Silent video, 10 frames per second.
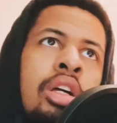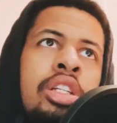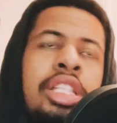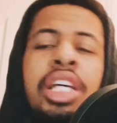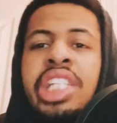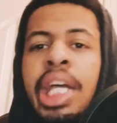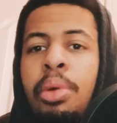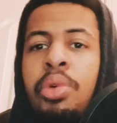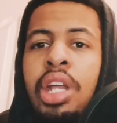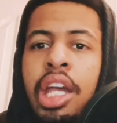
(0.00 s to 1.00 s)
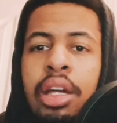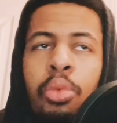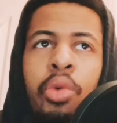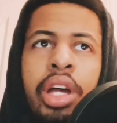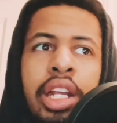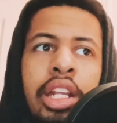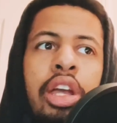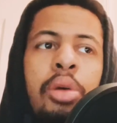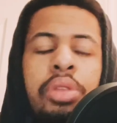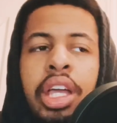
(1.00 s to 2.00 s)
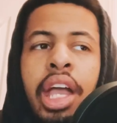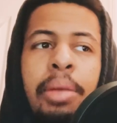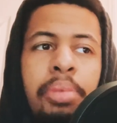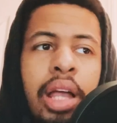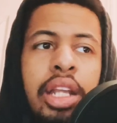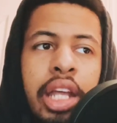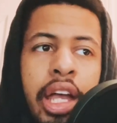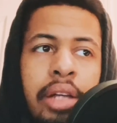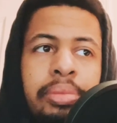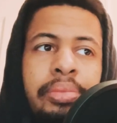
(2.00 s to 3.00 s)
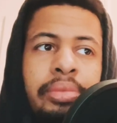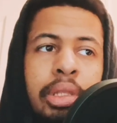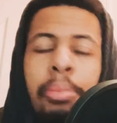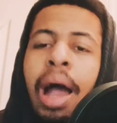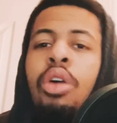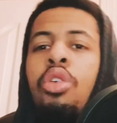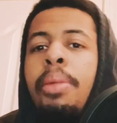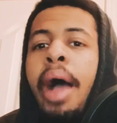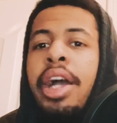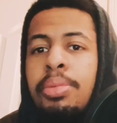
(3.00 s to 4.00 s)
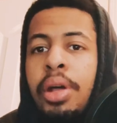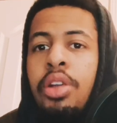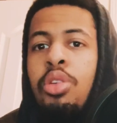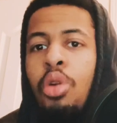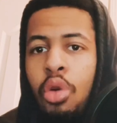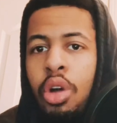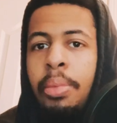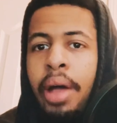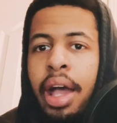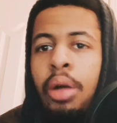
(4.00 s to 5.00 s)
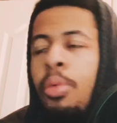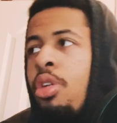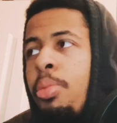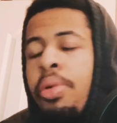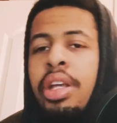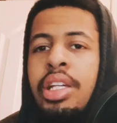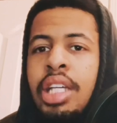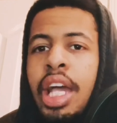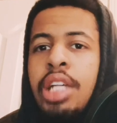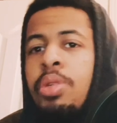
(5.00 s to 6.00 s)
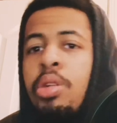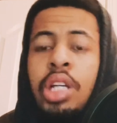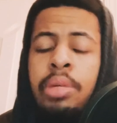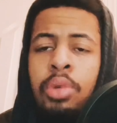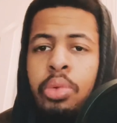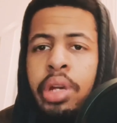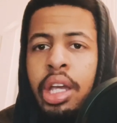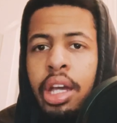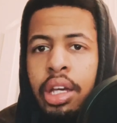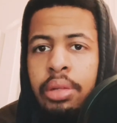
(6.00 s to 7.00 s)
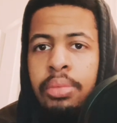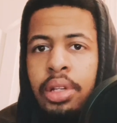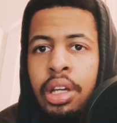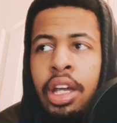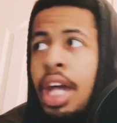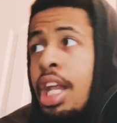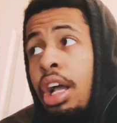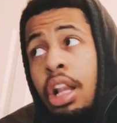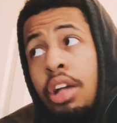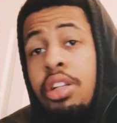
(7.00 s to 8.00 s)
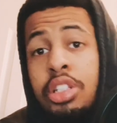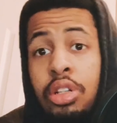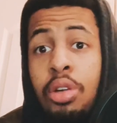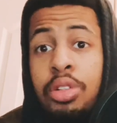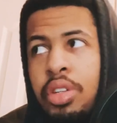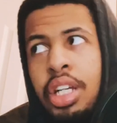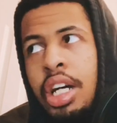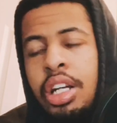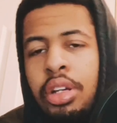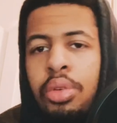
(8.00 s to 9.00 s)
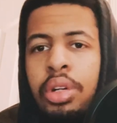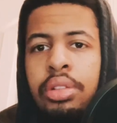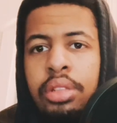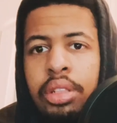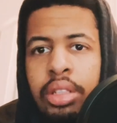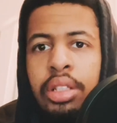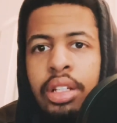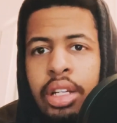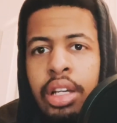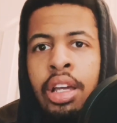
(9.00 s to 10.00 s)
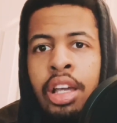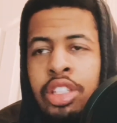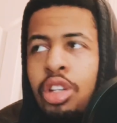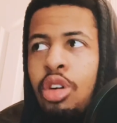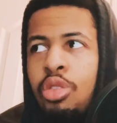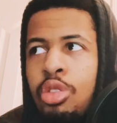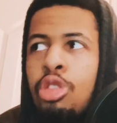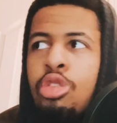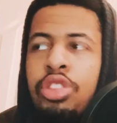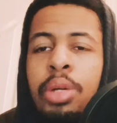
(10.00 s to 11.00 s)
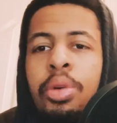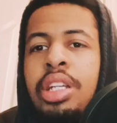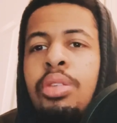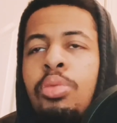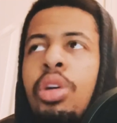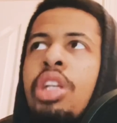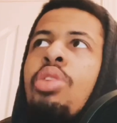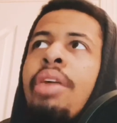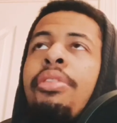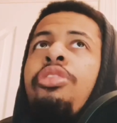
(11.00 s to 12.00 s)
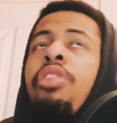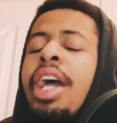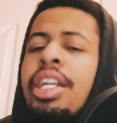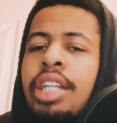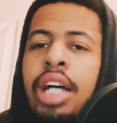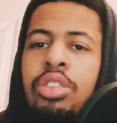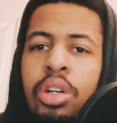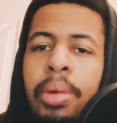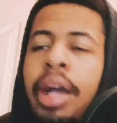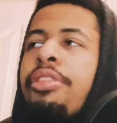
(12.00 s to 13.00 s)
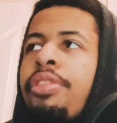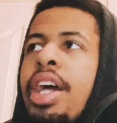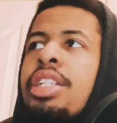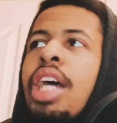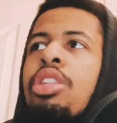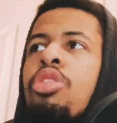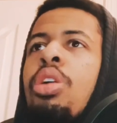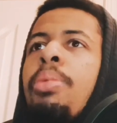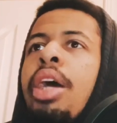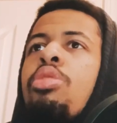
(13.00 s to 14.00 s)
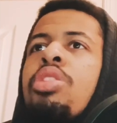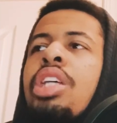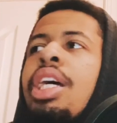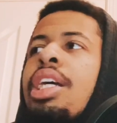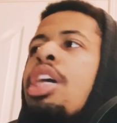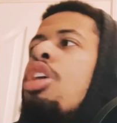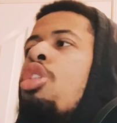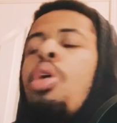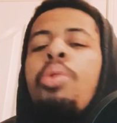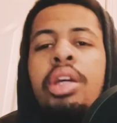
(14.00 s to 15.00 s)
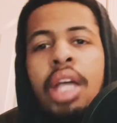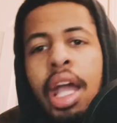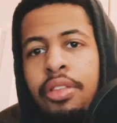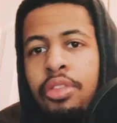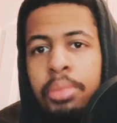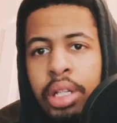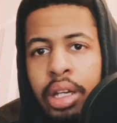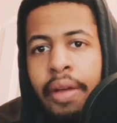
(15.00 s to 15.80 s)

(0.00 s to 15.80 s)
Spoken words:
Nick Saban went in there with a game plan that my quarterback is better than your quarterback. We're going to put it in his hands. We're going to tell him to go win the game. And that clearly shows you he couldn't do it. So usually when you have a franchise quarterback, you could say, go win the game for me.